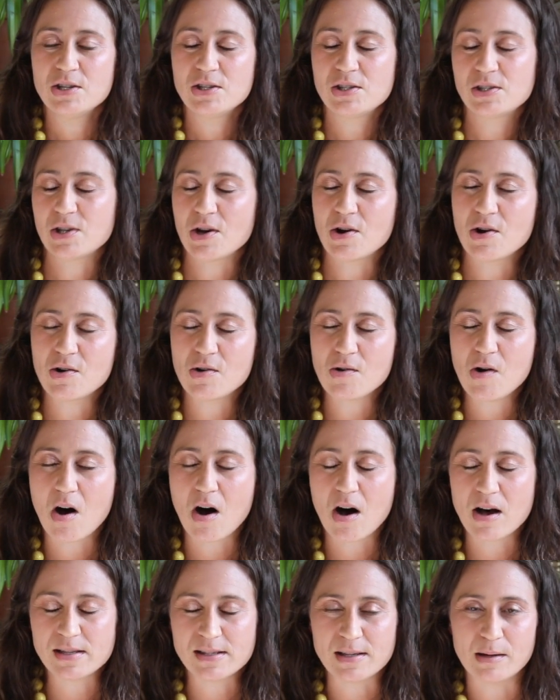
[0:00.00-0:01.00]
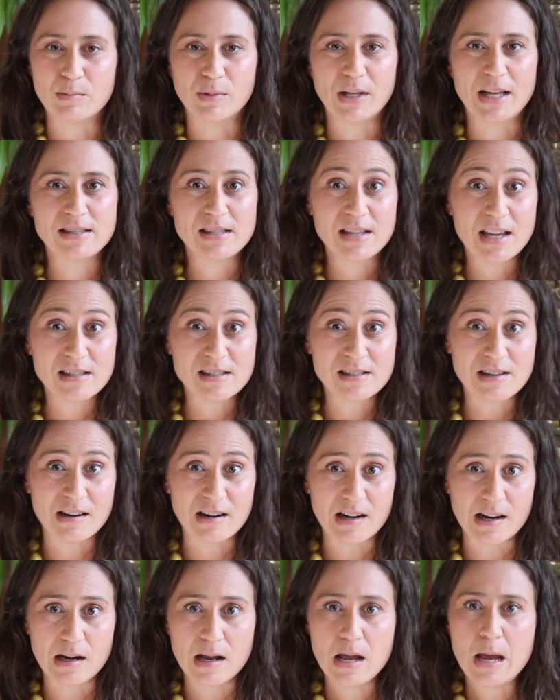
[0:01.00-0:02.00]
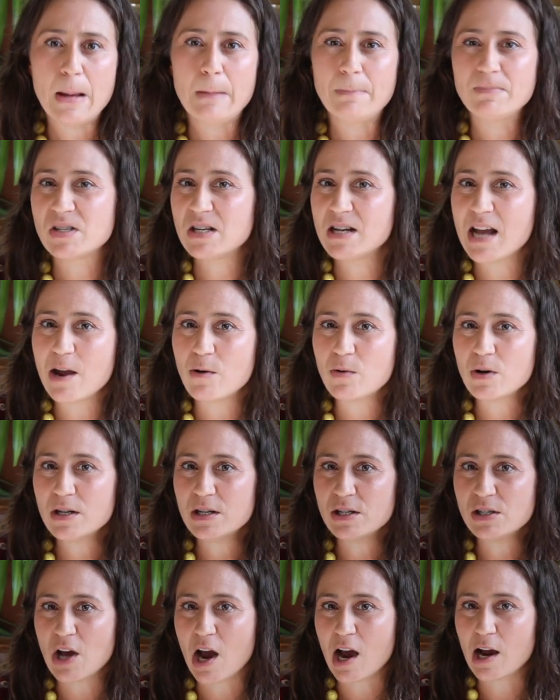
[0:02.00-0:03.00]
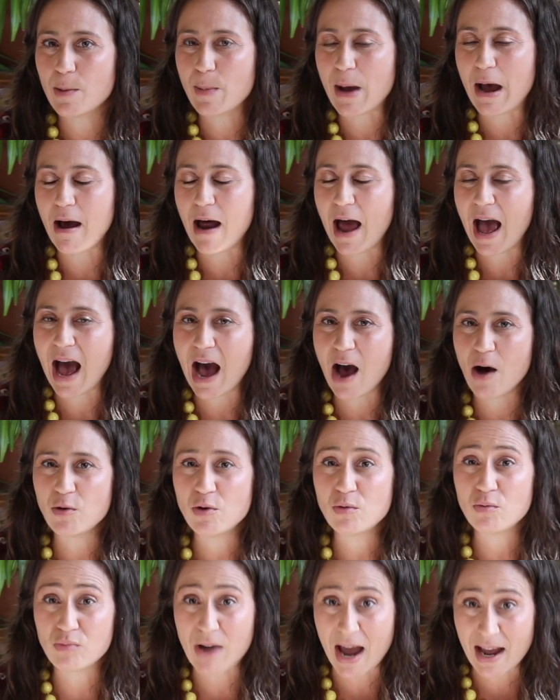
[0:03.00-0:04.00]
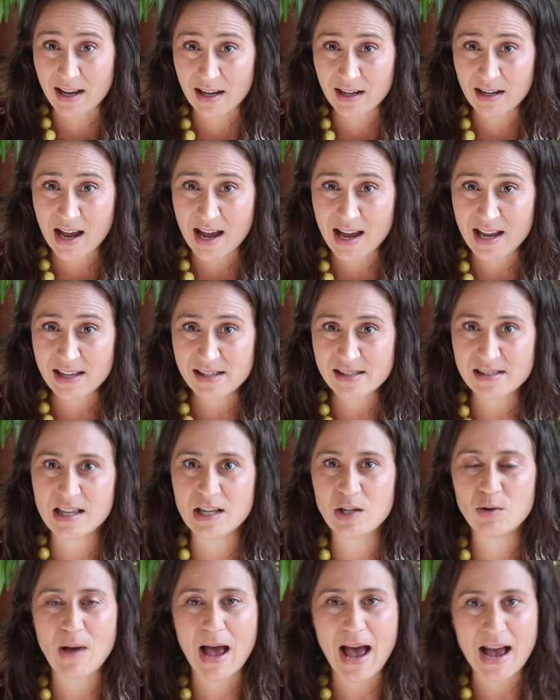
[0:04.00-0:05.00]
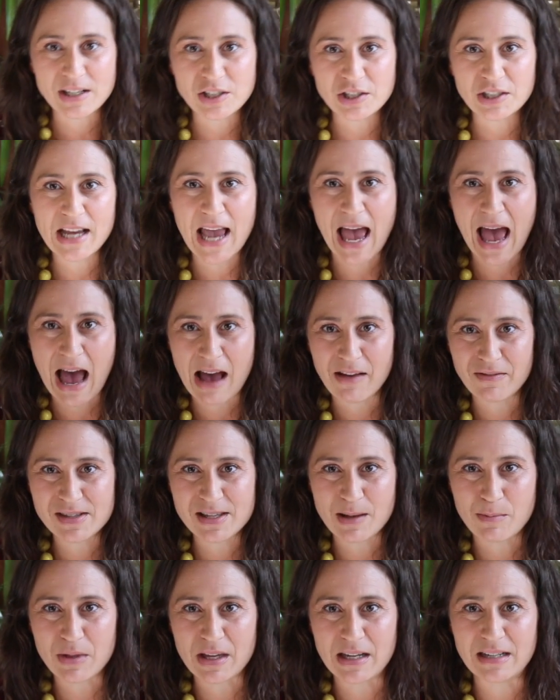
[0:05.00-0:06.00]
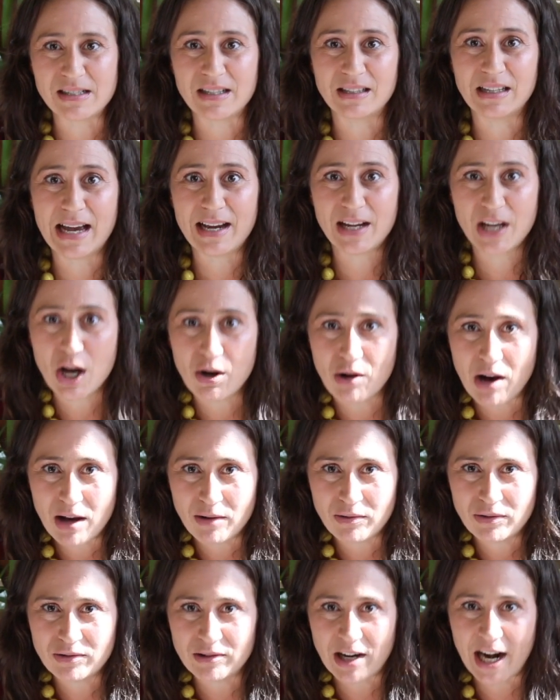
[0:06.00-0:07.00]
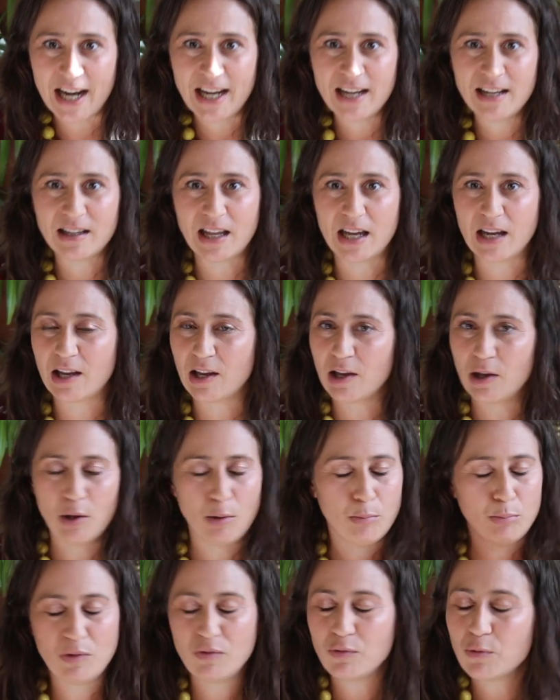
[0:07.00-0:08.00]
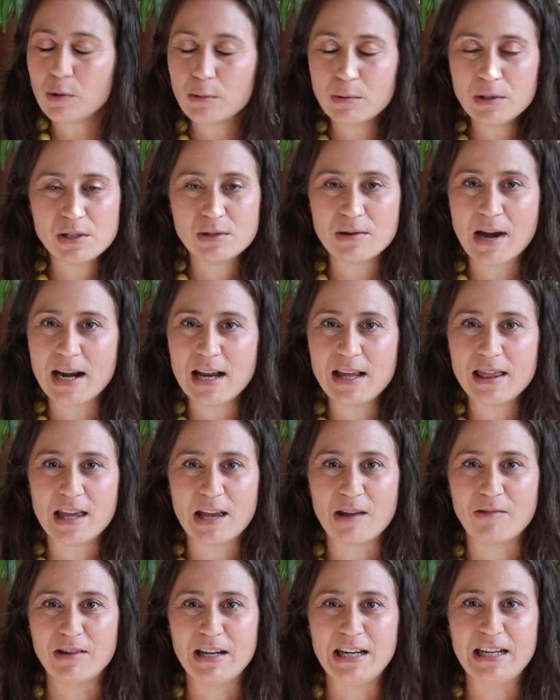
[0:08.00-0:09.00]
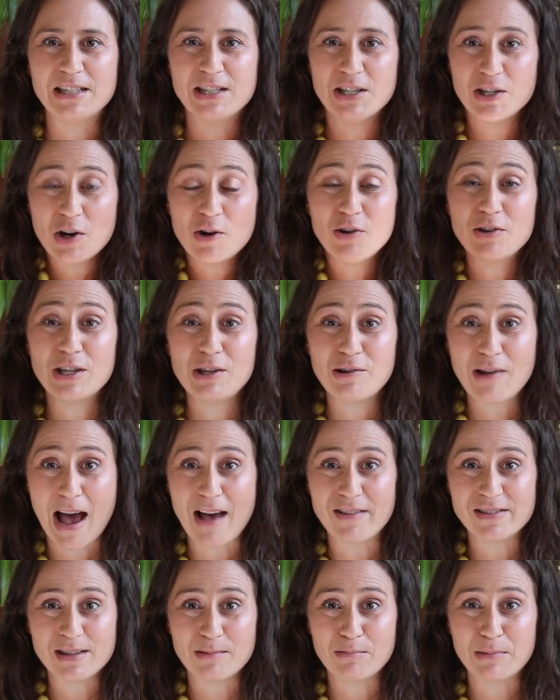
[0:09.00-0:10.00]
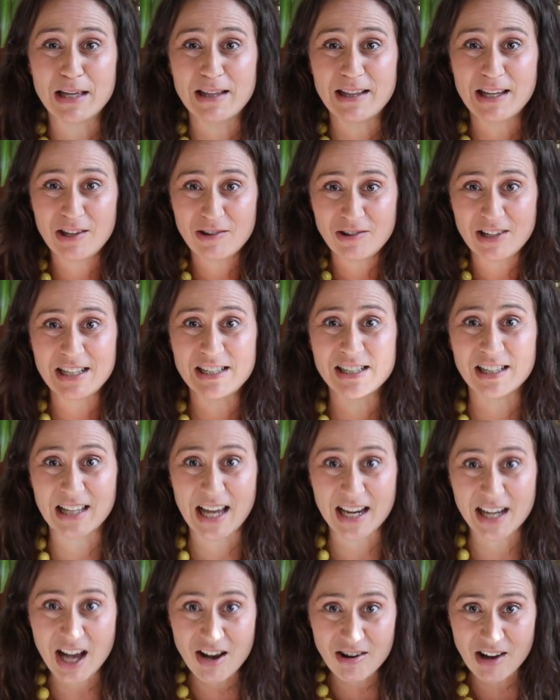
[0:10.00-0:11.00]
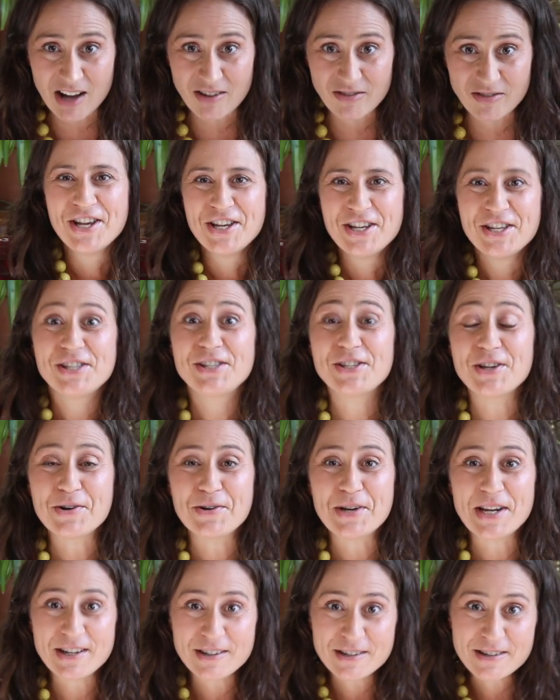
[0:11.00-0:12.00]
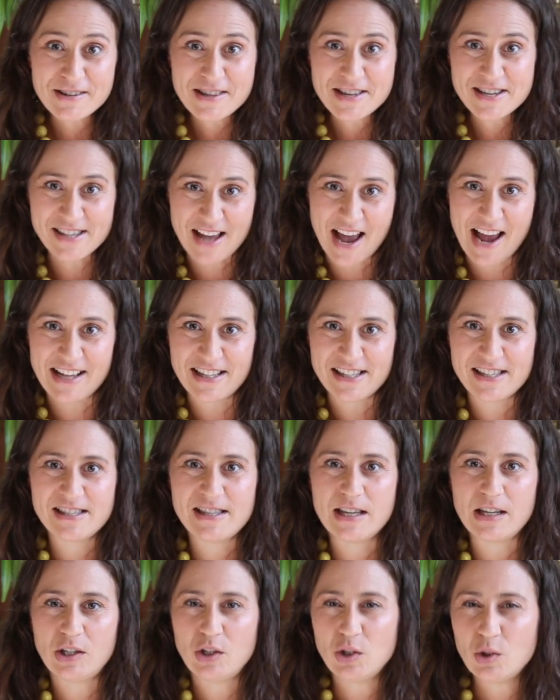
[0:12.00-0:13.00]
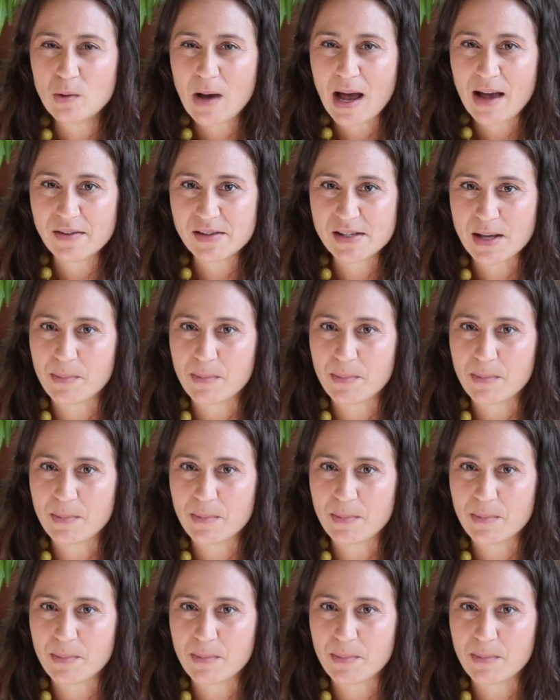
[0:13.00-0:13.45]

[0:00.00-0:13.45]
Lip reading: So awesome, let's get started. Today we're going to talk about how to recognize that you actually have something to let go of, right? Like before we do anything, we need to know that you have something that you need to let go of. So here are the signs that you have